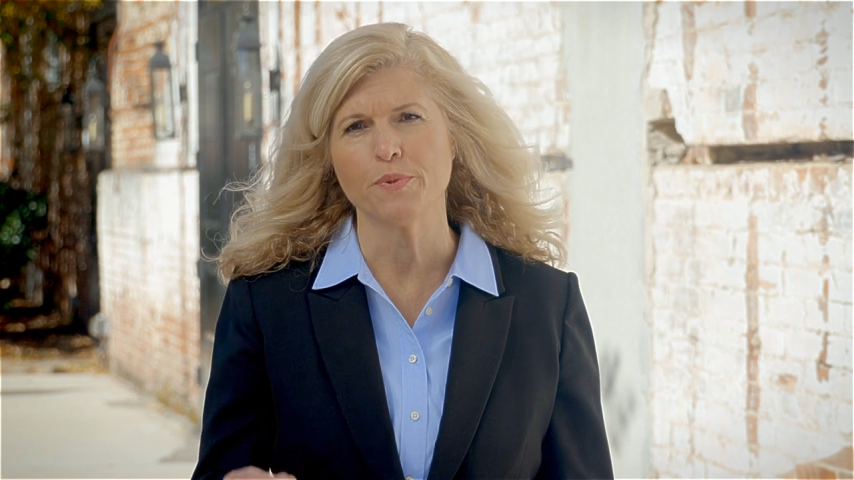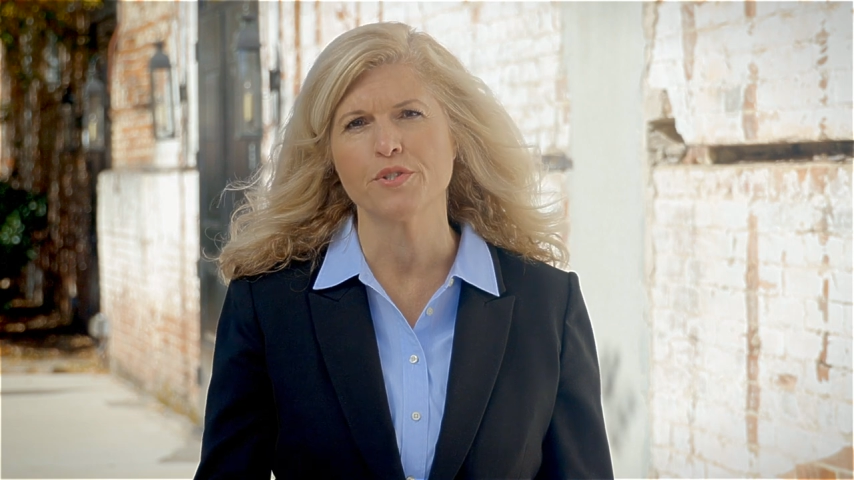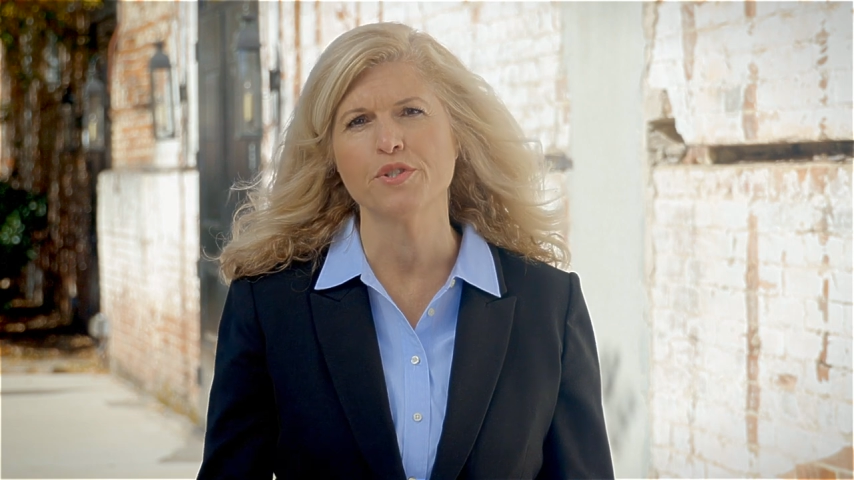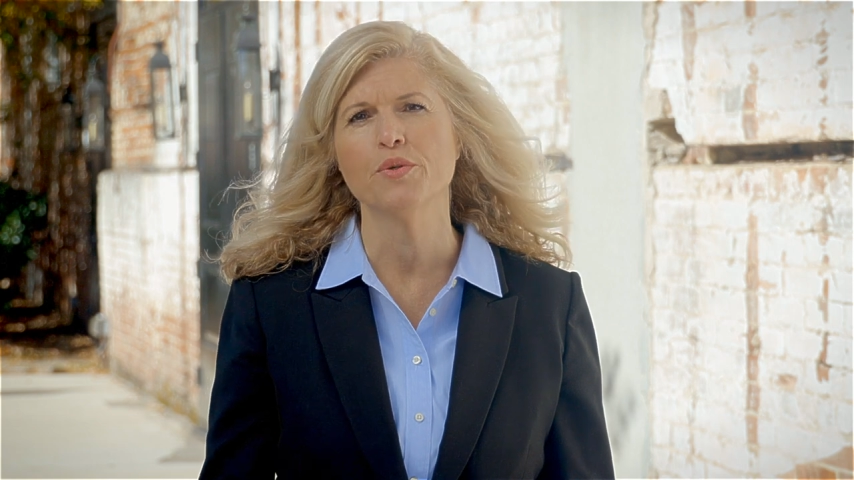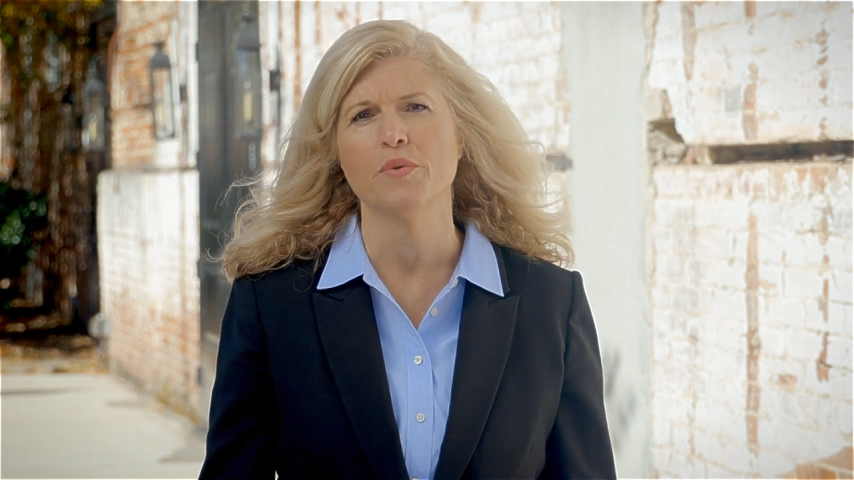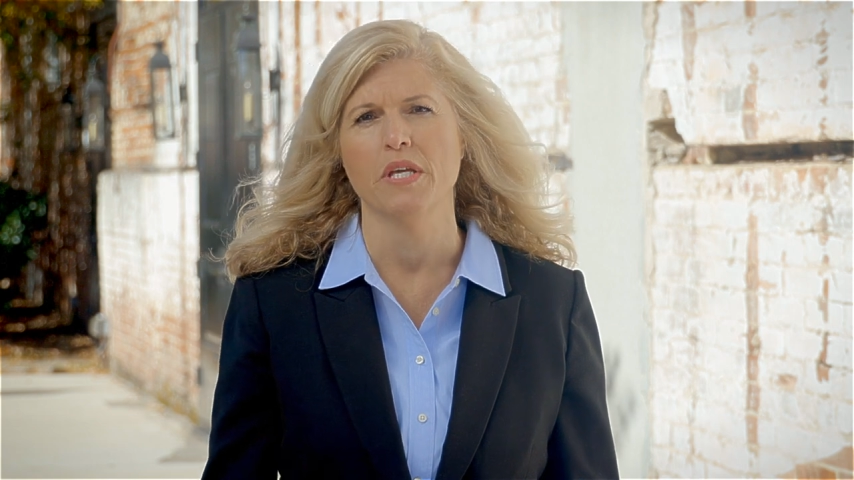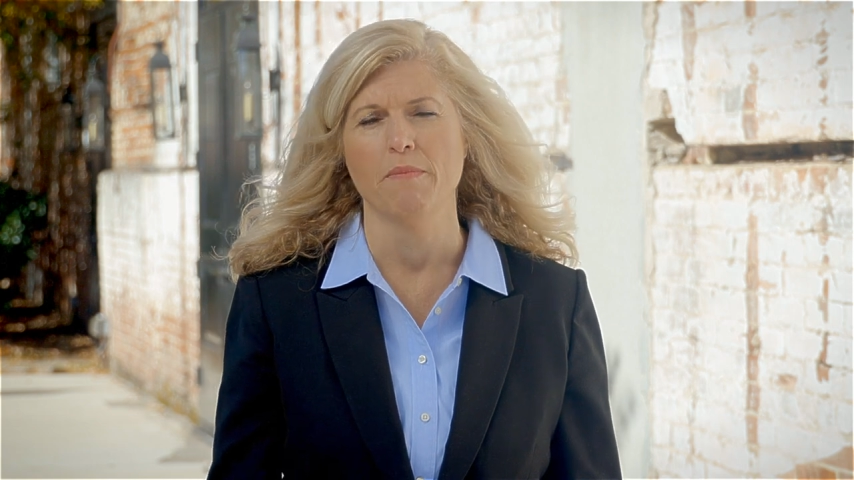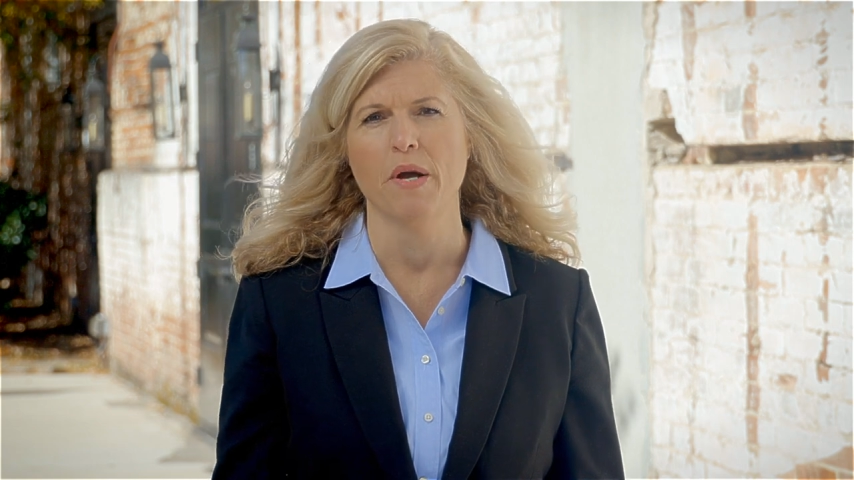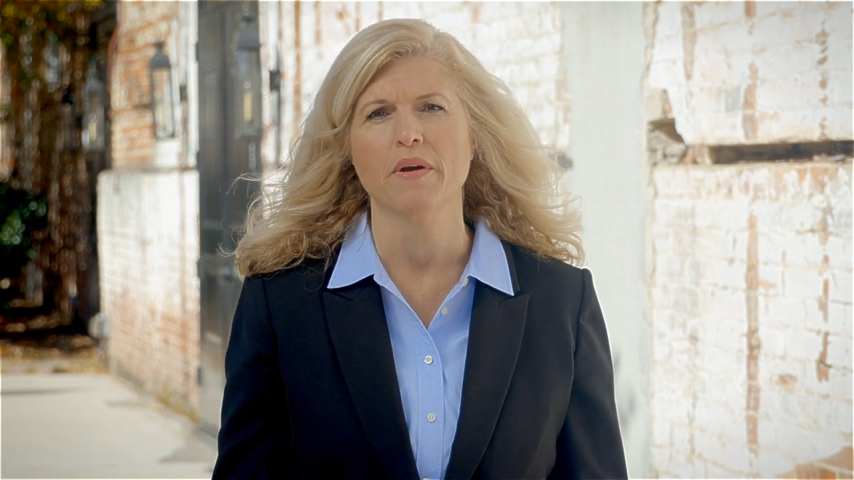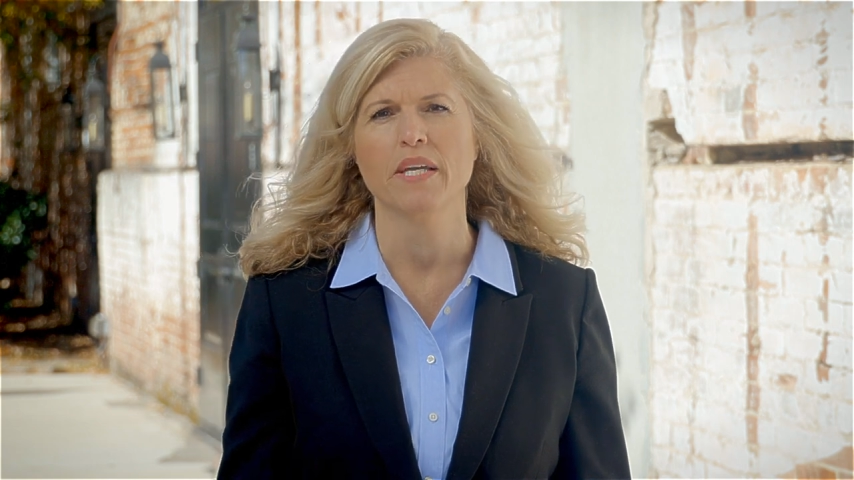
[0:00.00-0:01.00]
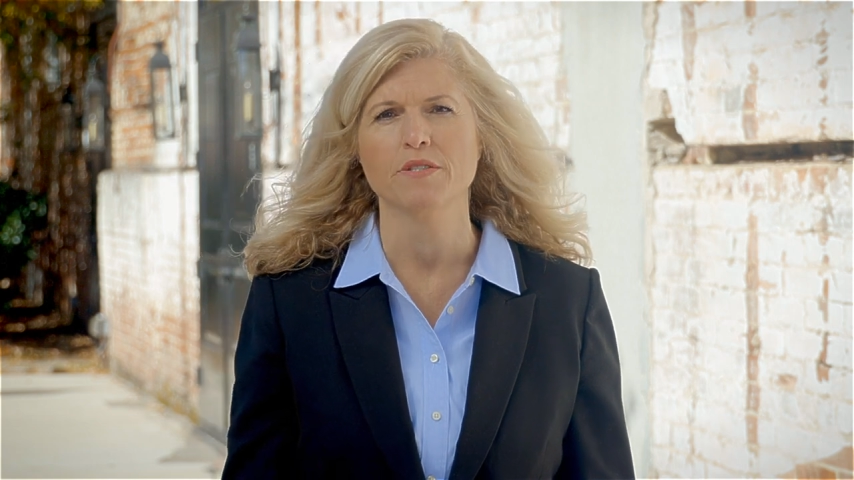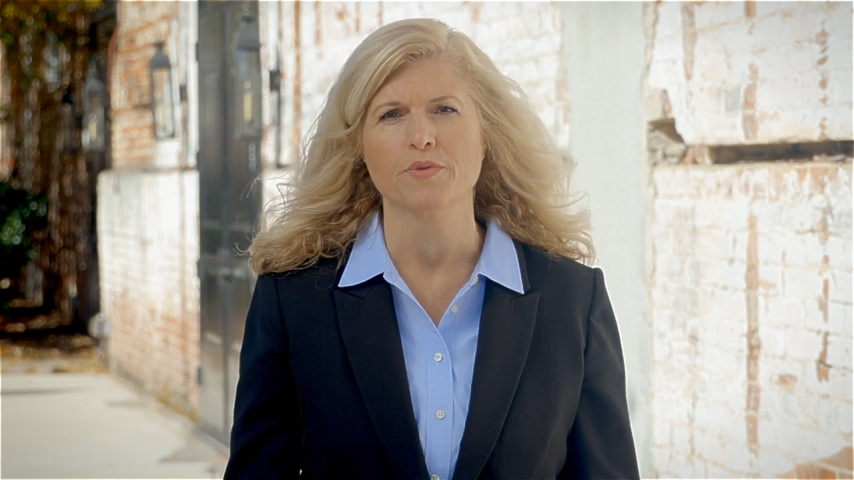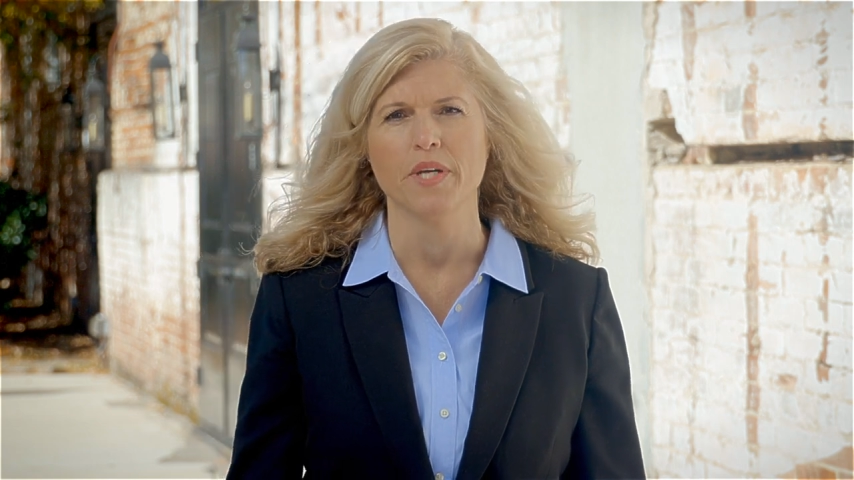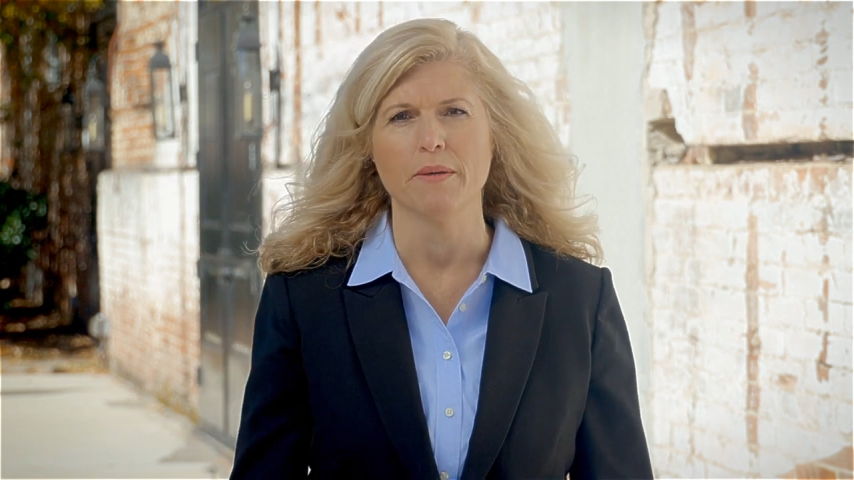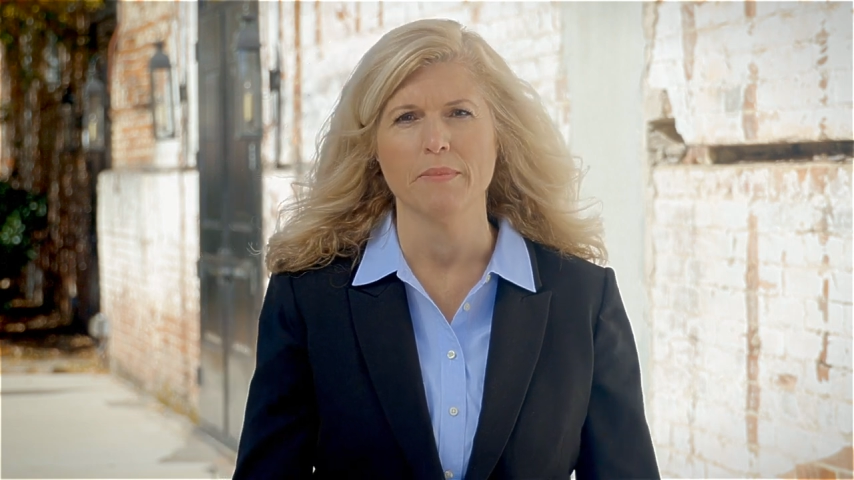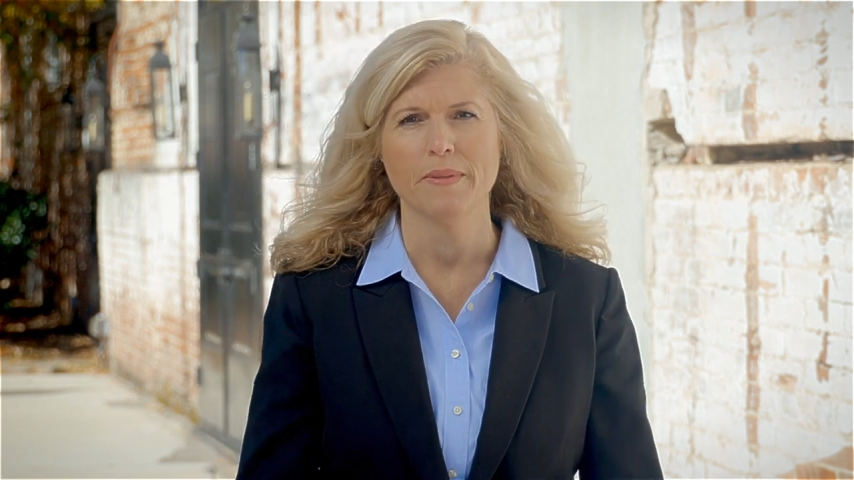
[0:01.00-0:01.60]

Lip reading: pursue the American dream.